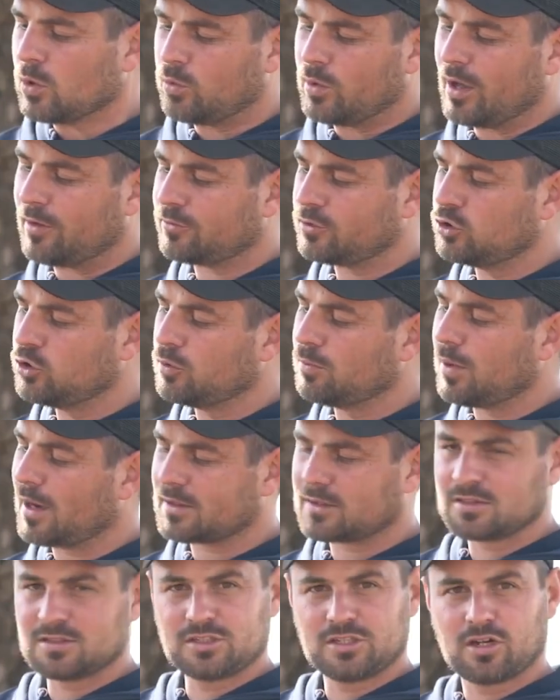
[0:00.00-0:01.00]
We have two
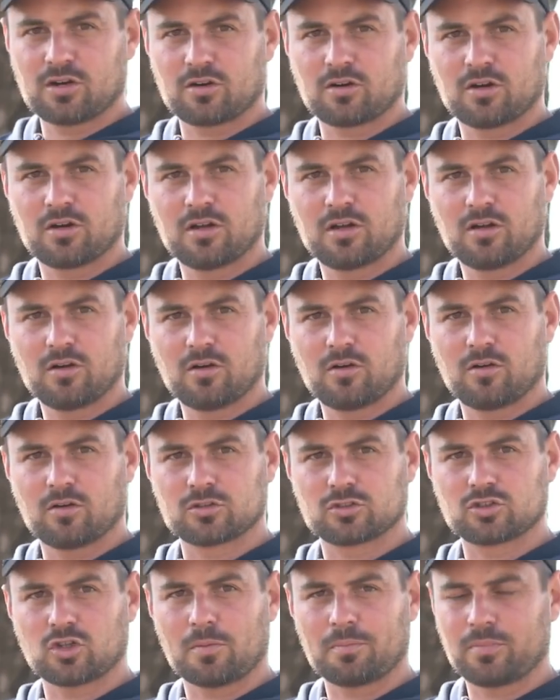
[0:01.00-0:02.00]
buttons here
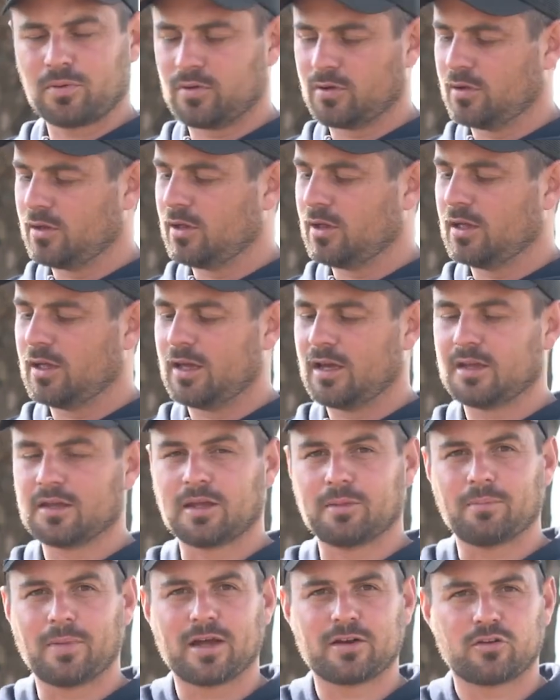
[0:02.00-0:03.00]
on top
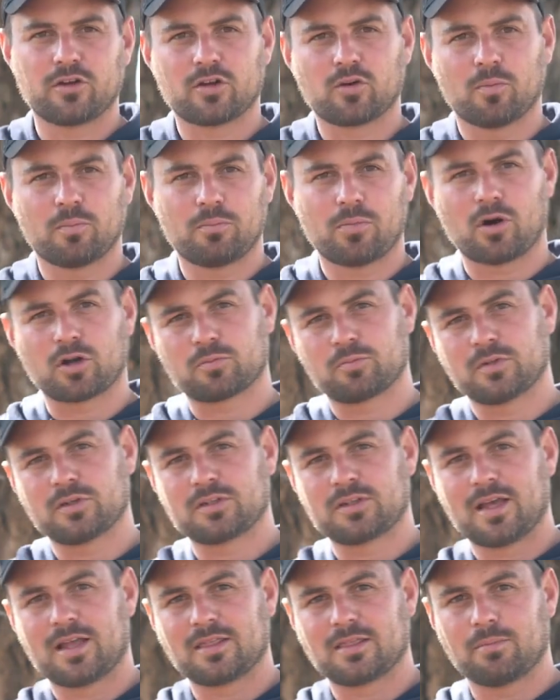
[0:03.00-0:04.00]
and a battery
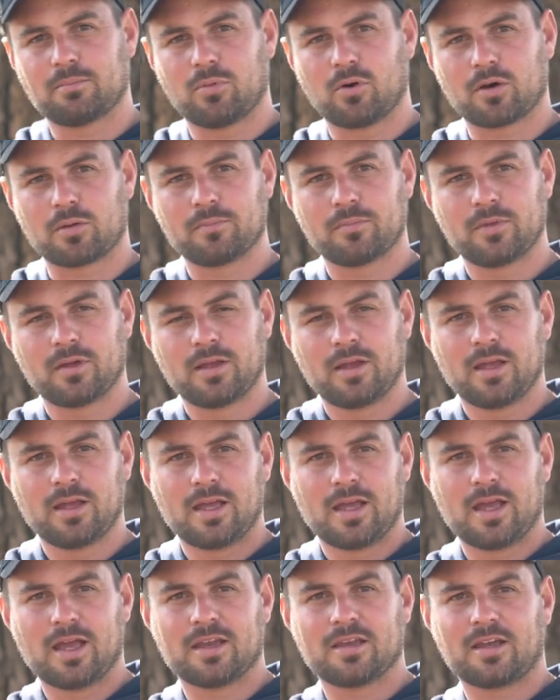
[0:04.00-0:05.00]
compartment at the bottom
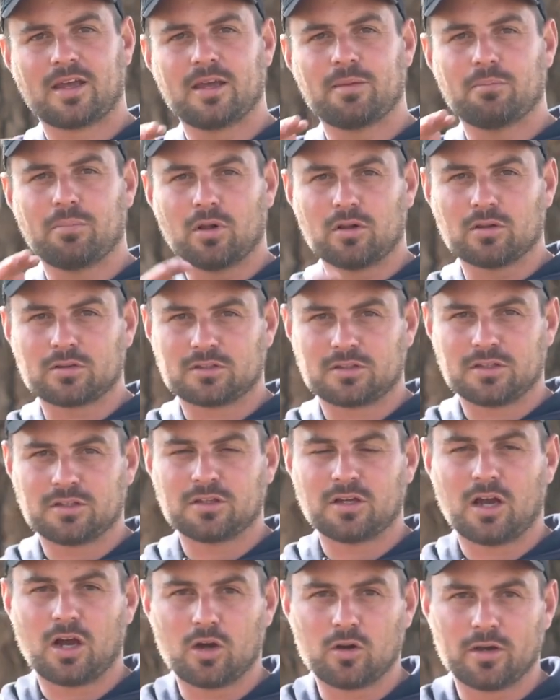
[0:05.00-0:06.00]
and a
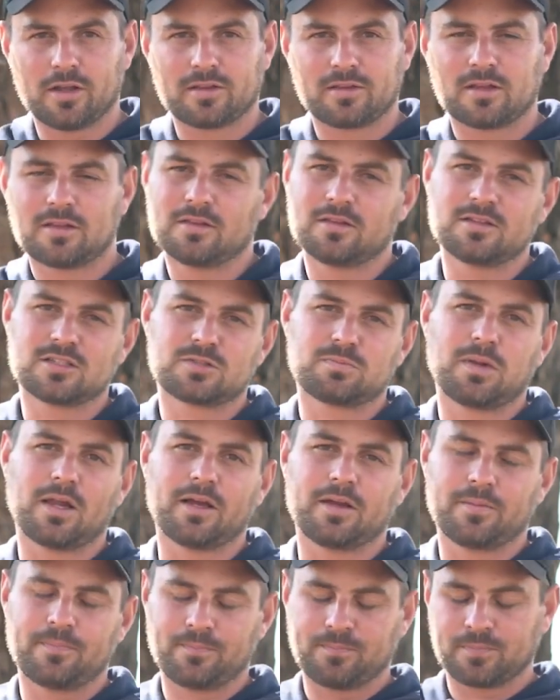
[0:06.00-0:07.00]
built-in OLED
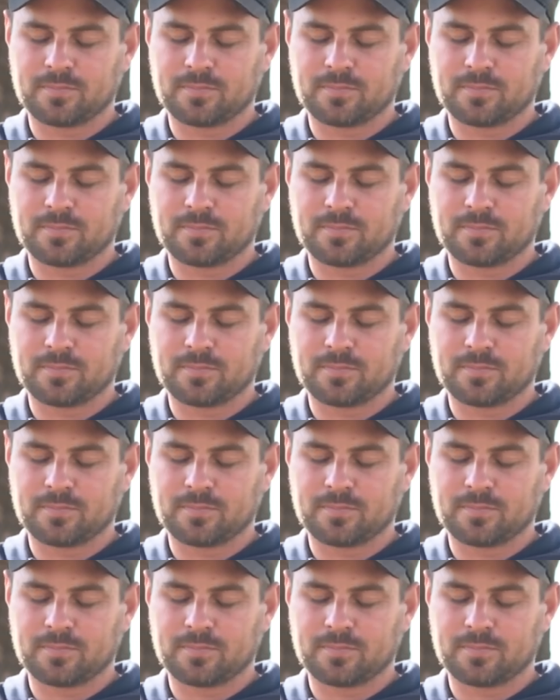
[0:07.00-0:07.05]
display.